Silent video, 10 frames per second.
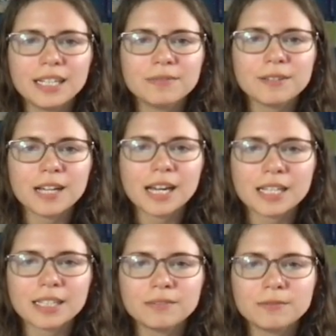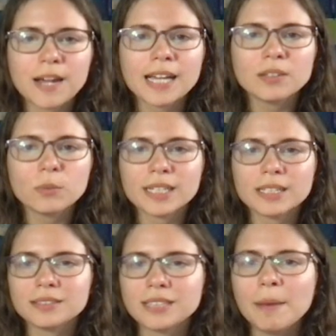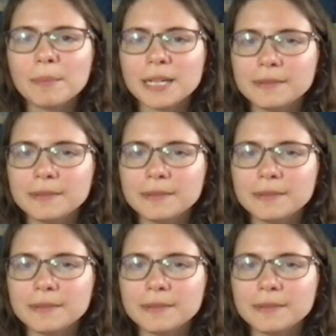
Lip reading: and if I can find a way to stop it.